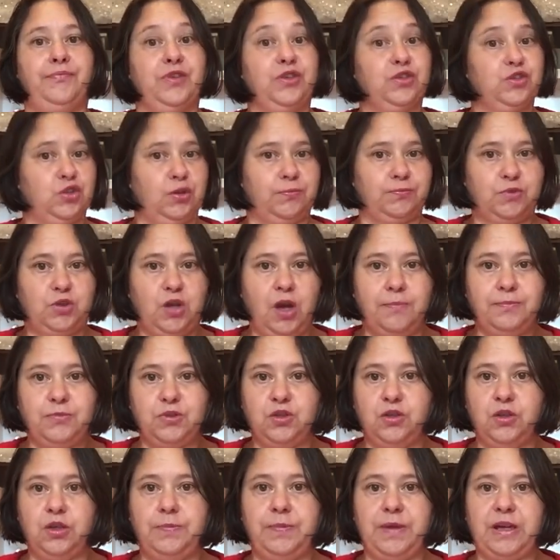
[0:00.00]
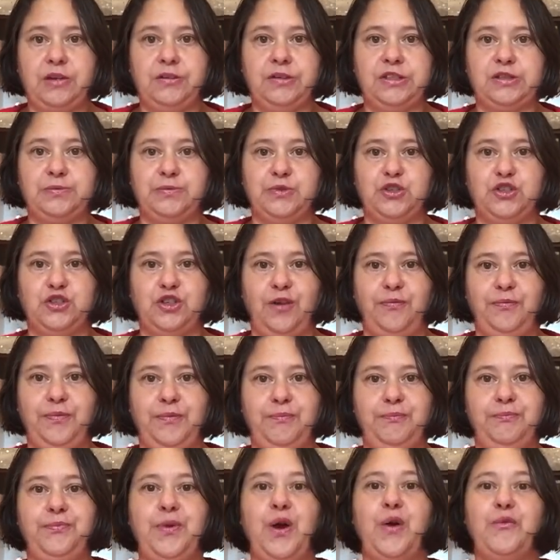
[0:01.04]
sometimes doing a bit of Christmas
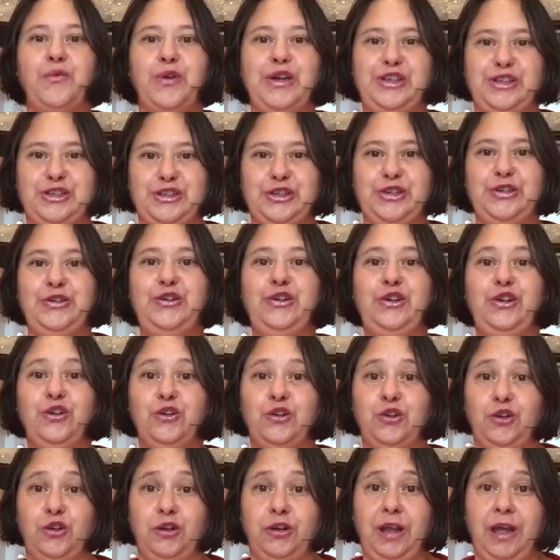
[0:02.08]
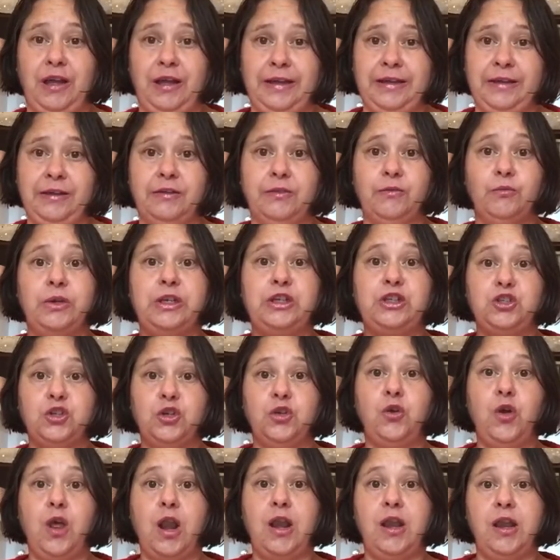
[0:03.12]
shopping, but we do
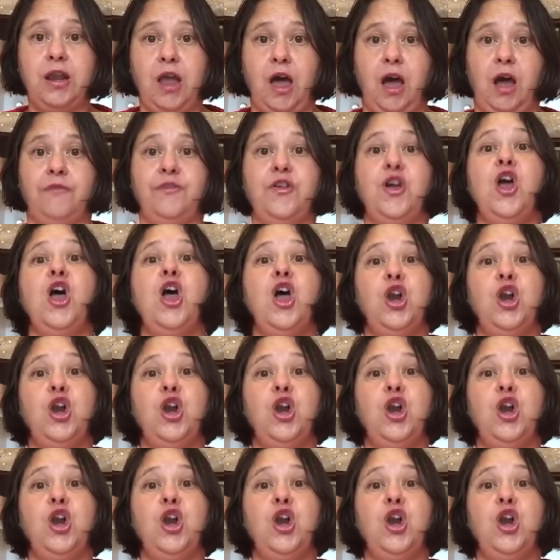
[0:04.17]
love